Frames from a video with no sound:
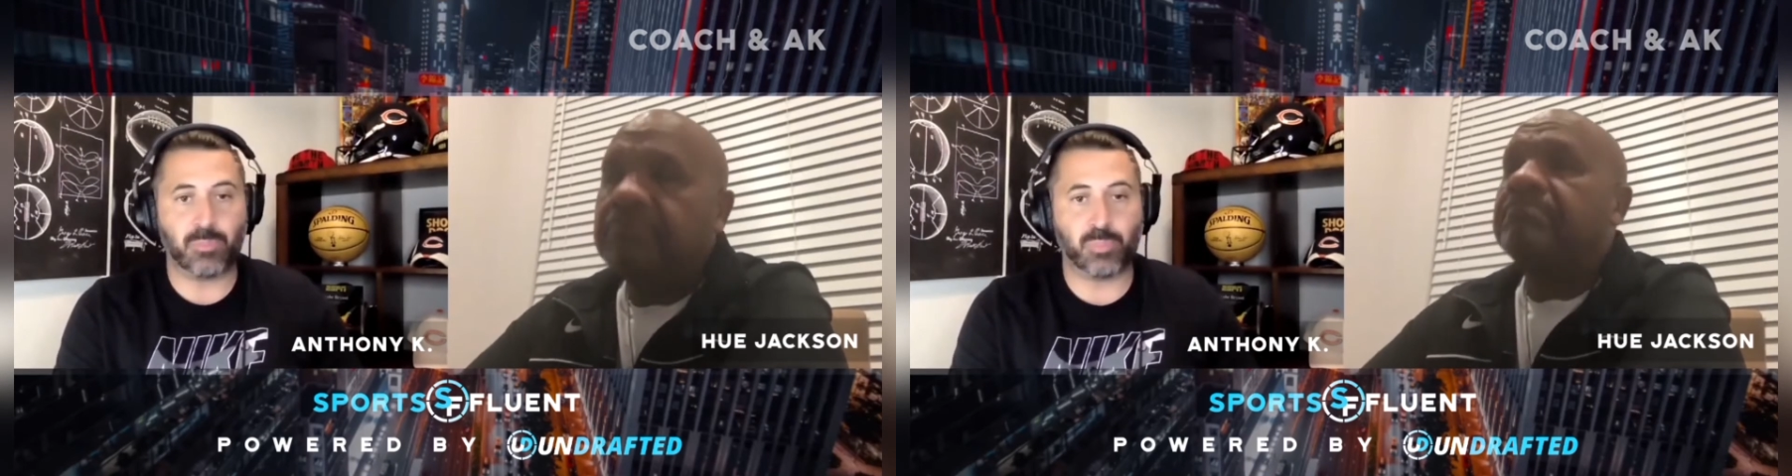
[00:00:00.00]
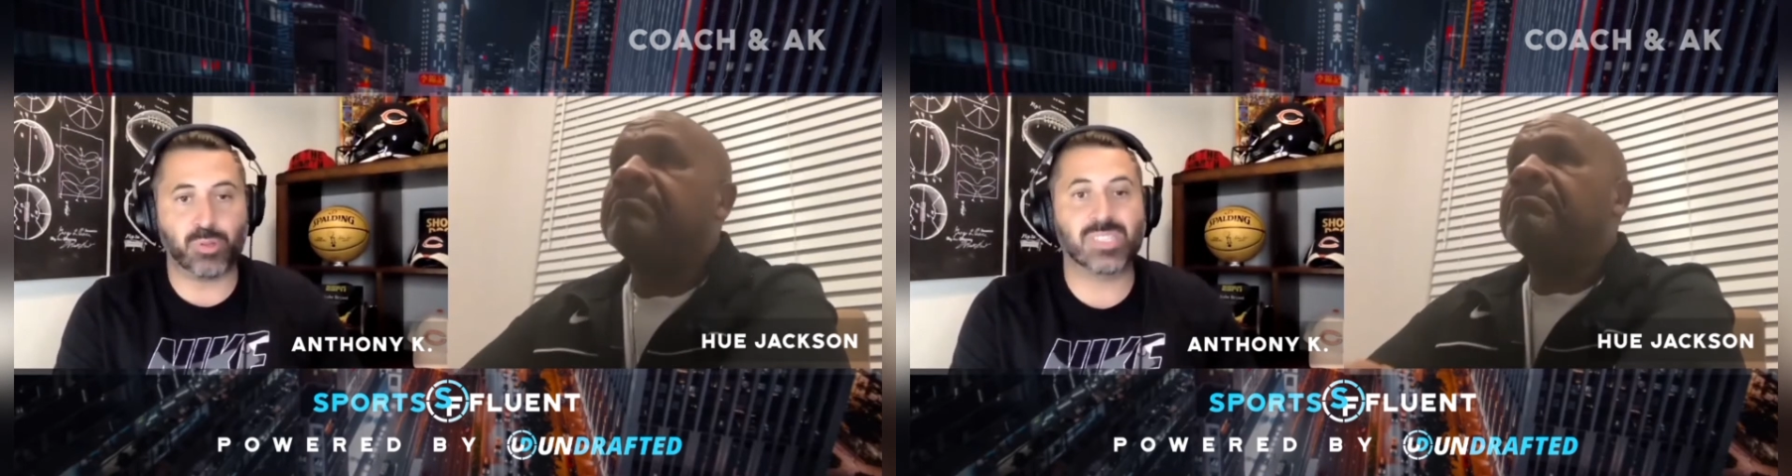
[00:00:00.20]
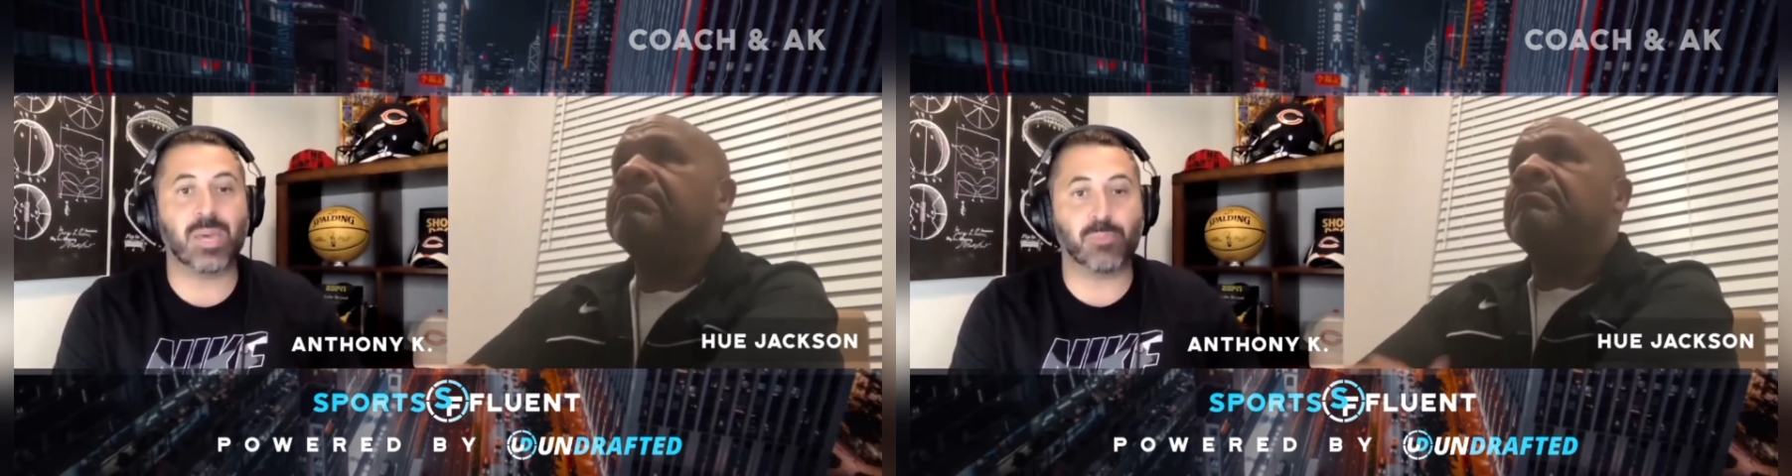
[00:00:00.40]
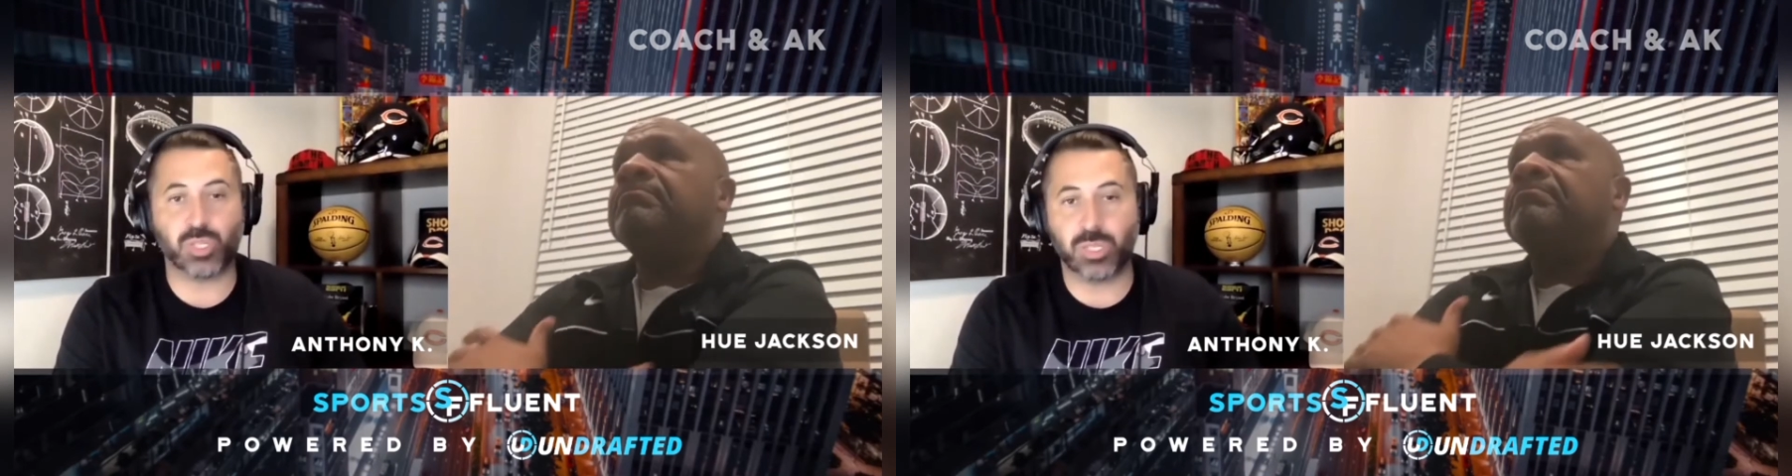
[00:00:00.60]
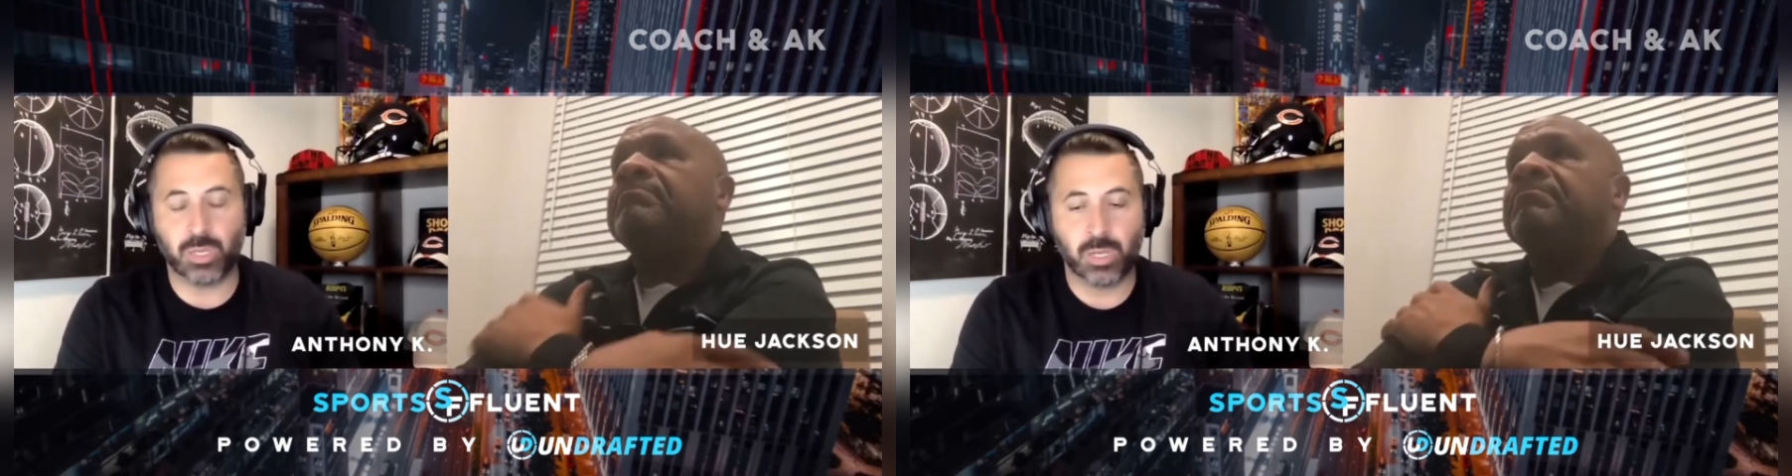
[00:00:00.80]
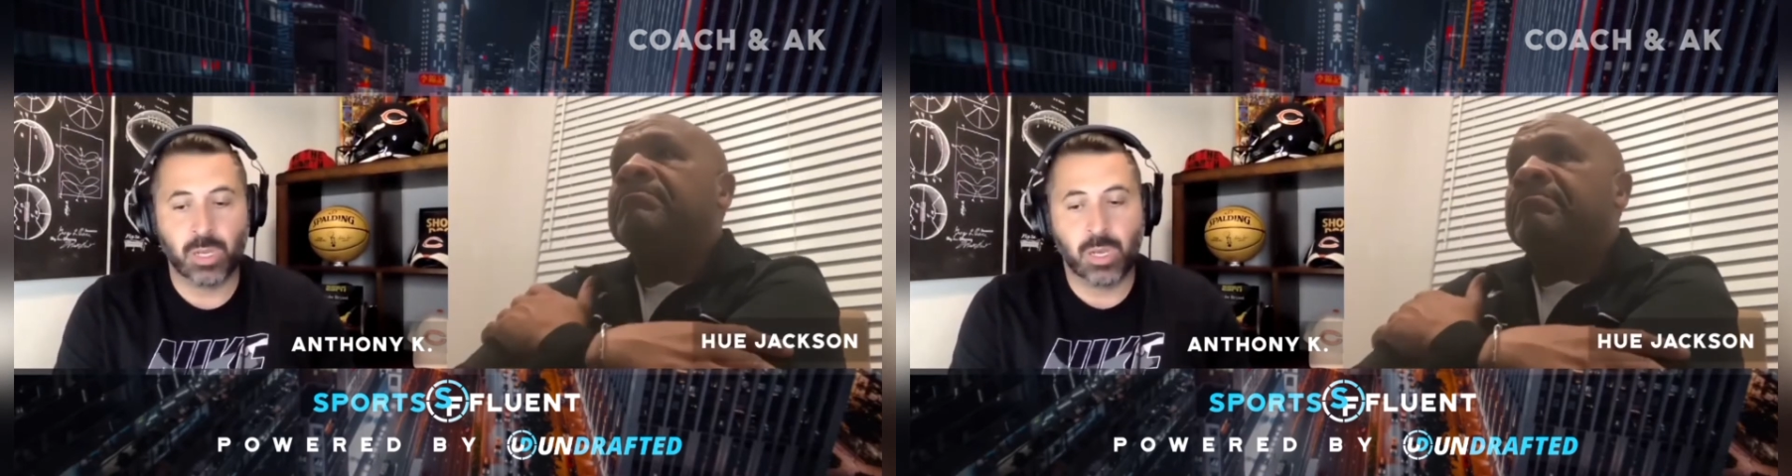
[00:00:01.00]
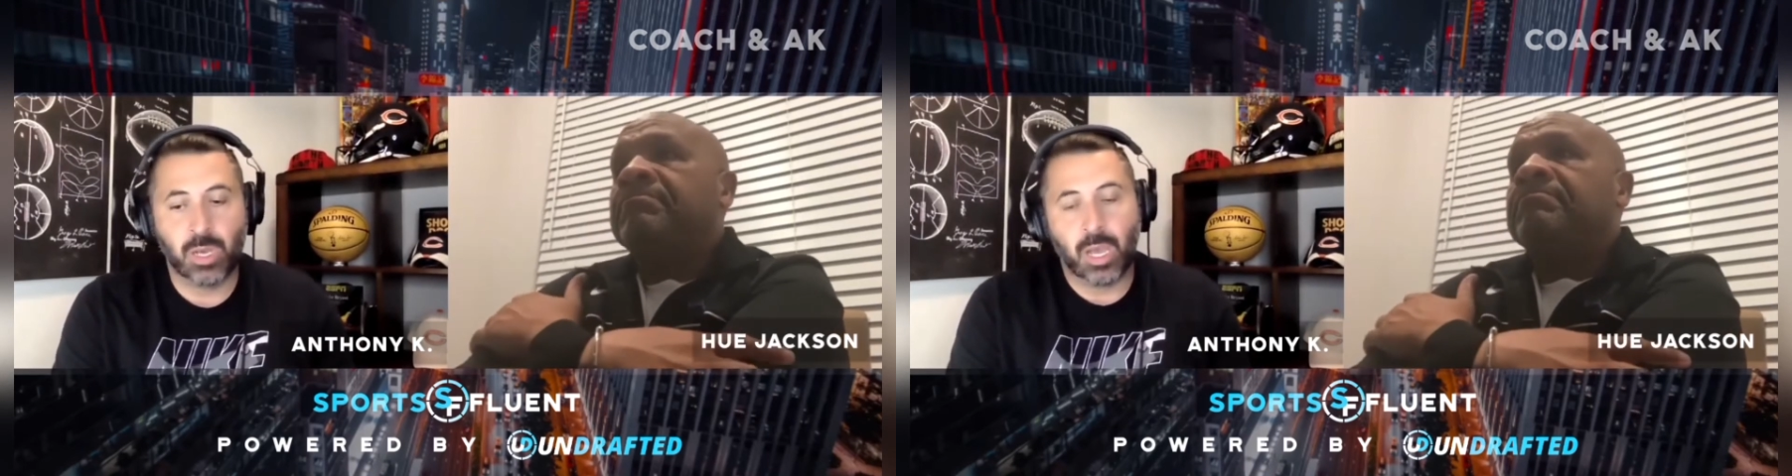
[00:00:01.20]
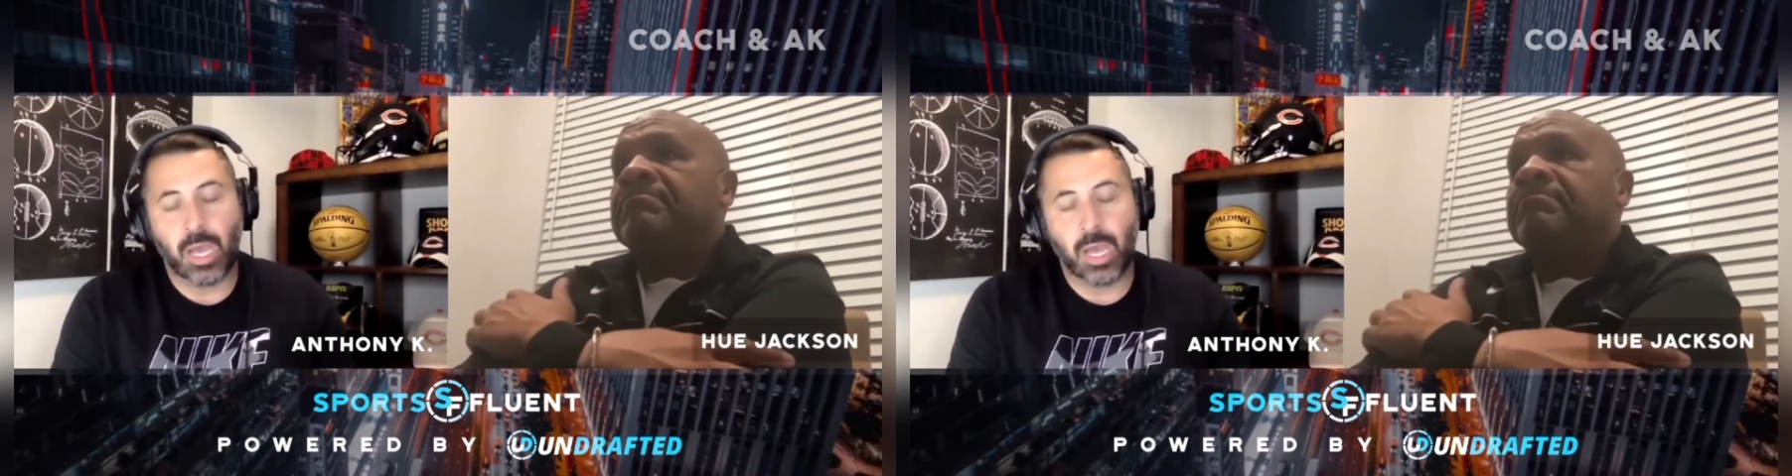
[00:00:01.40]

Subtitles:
perception. Do